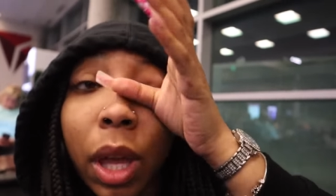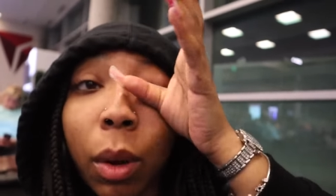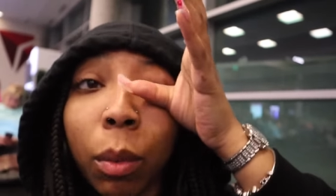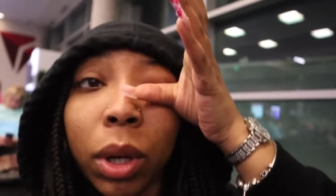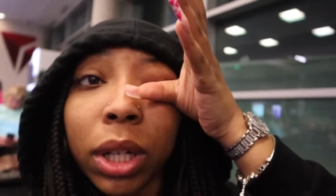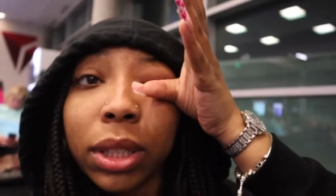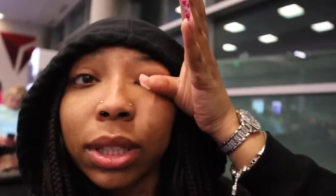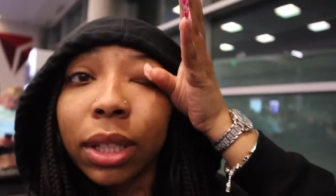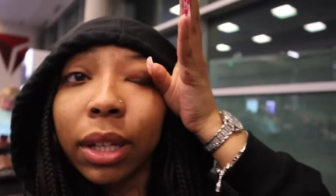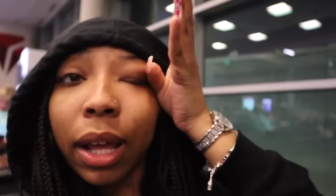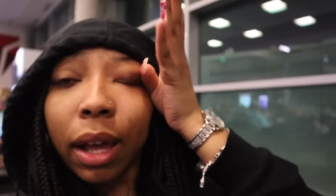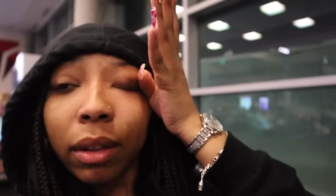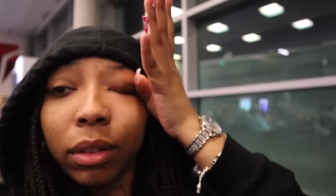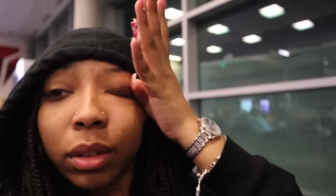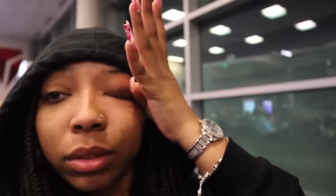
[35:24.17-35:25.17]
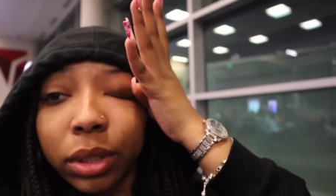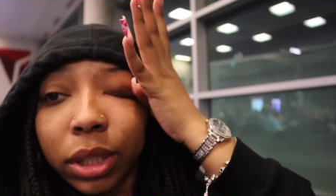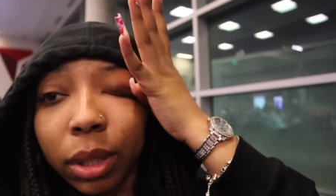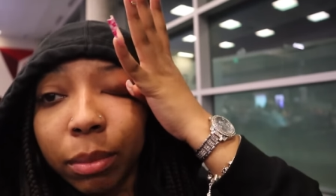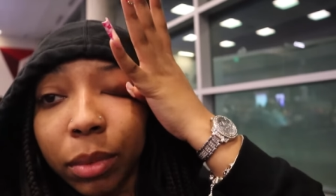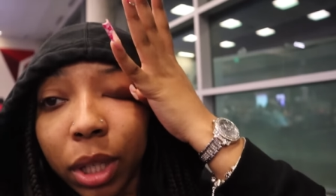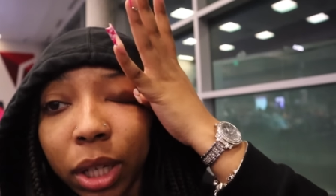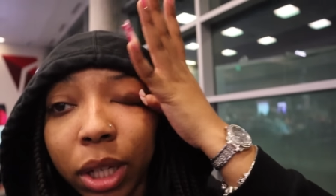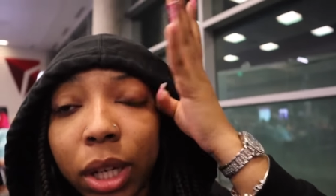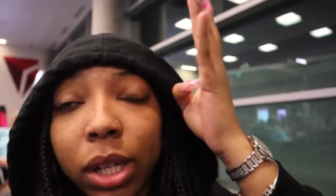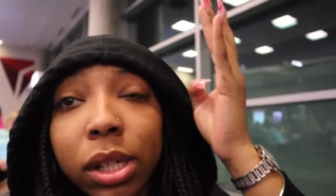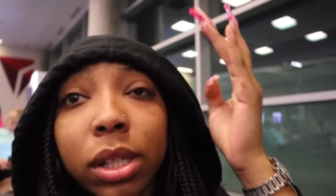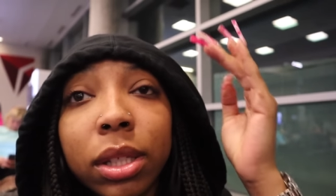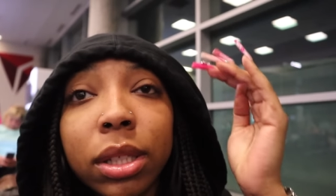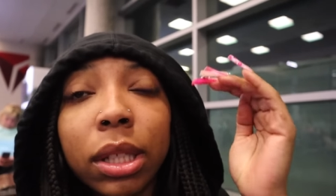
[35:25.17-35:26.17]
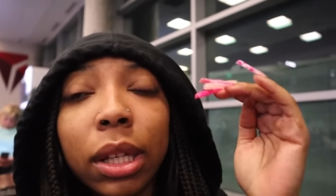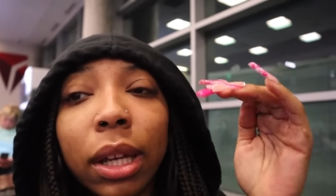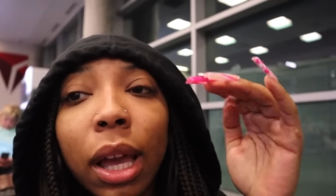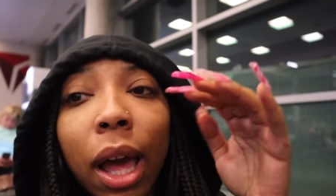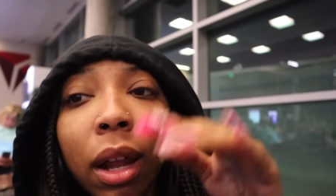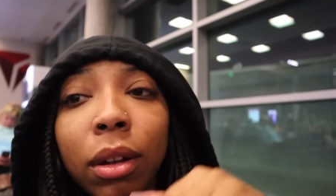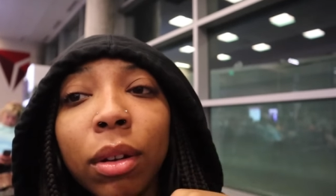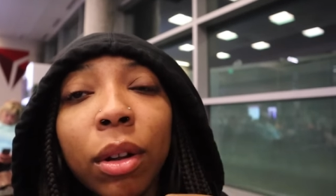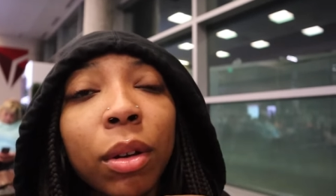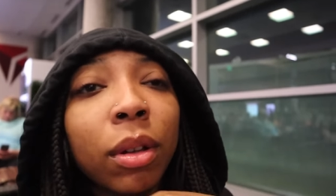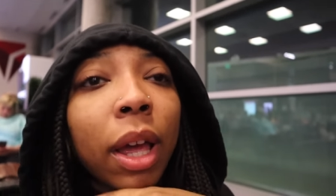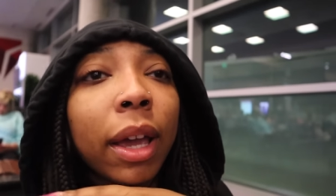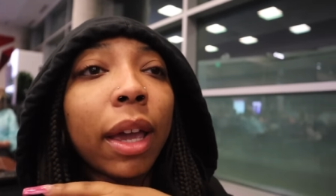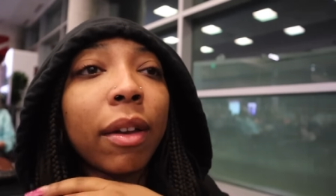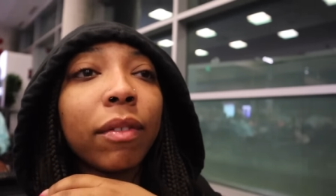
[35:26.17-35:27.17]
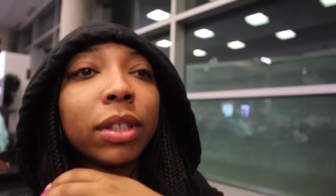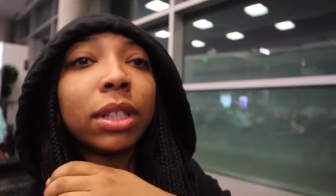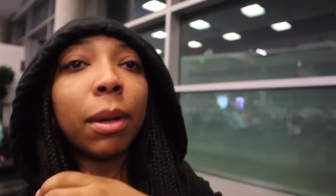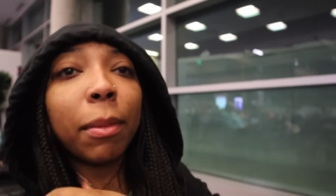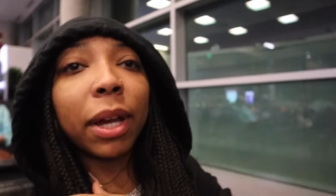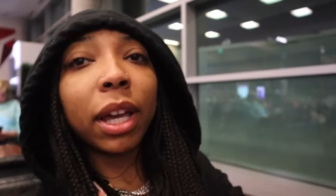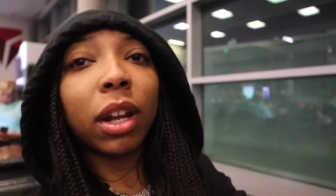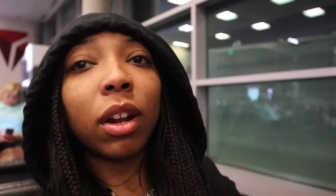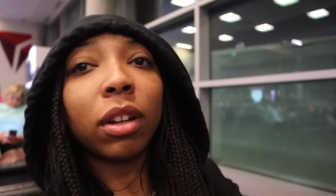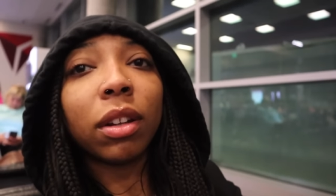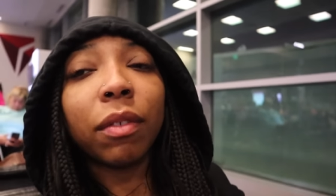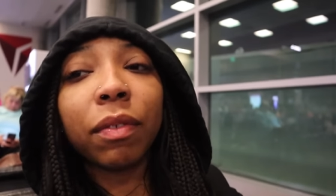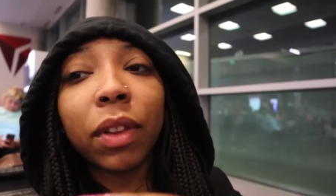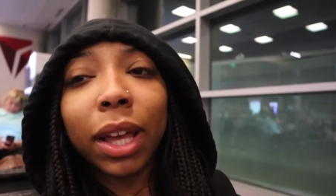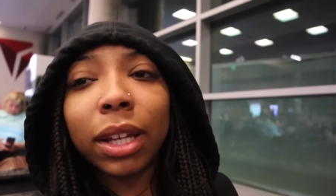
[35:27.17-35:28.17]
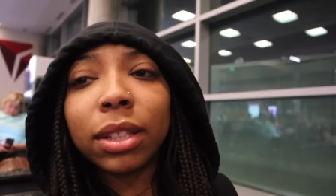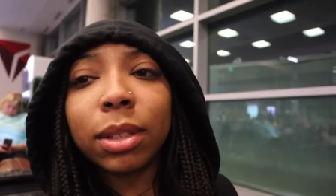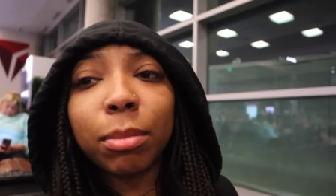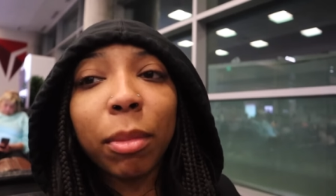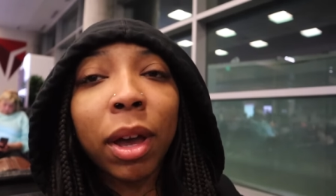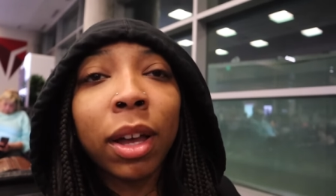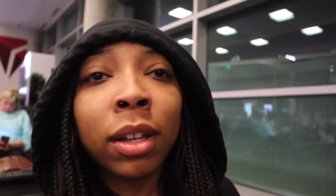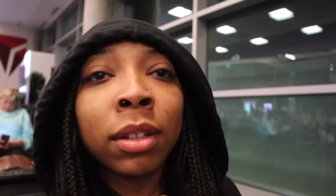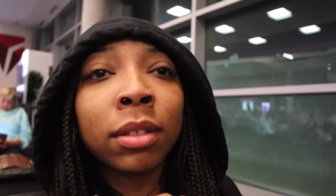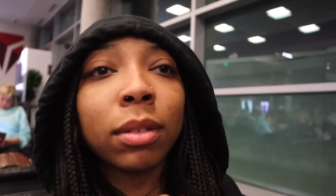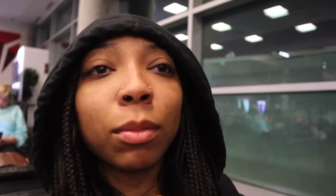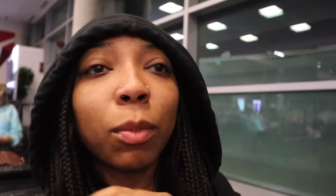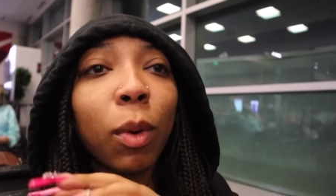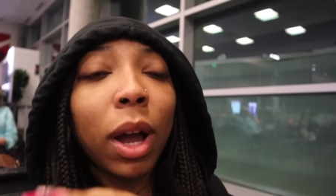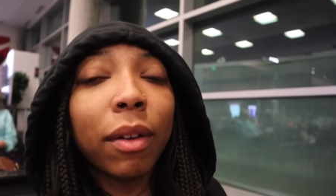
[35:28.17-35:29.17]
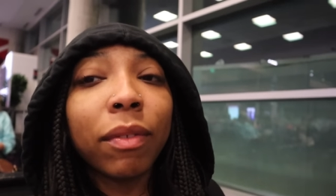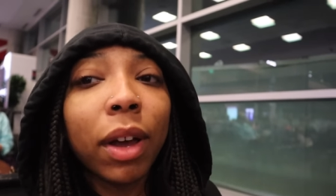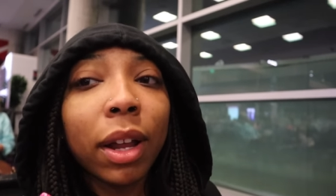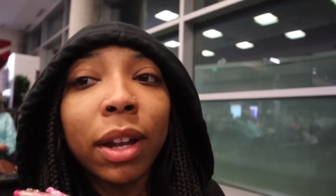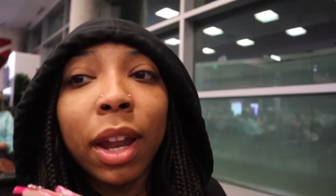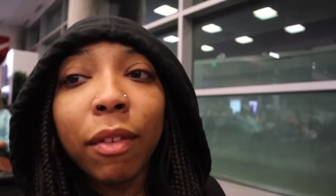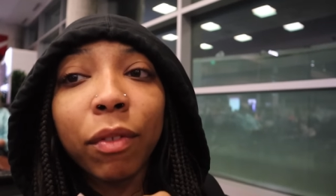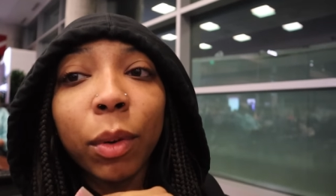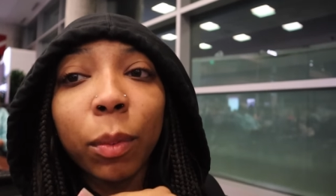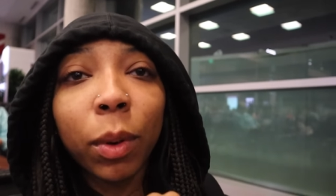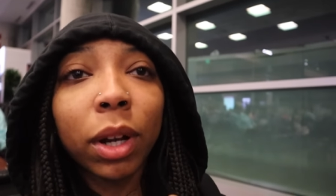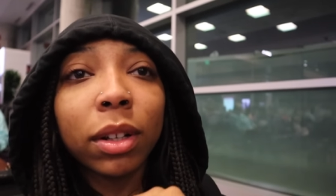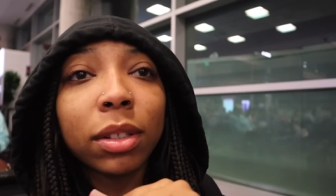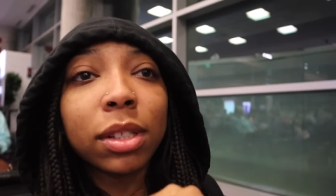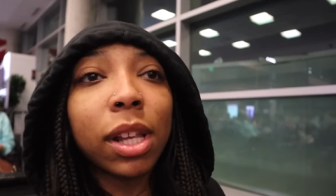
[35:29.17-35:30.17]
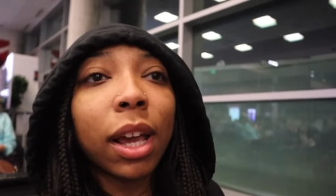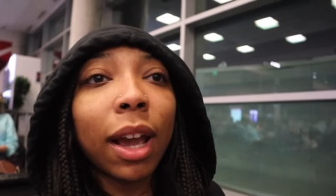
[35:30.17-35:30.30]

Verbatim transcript: I wanted to download something because I don't know, like every time I get on the flights, my Wi-Fi never works.